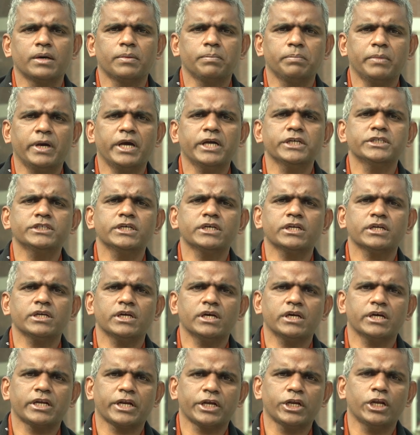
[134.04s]
major
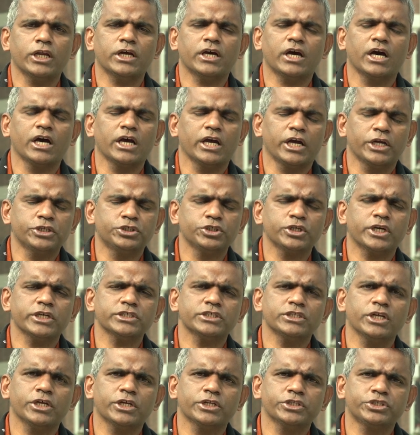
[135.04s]

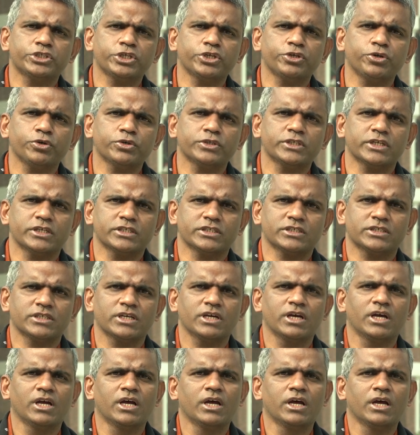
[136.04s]
educational institutions,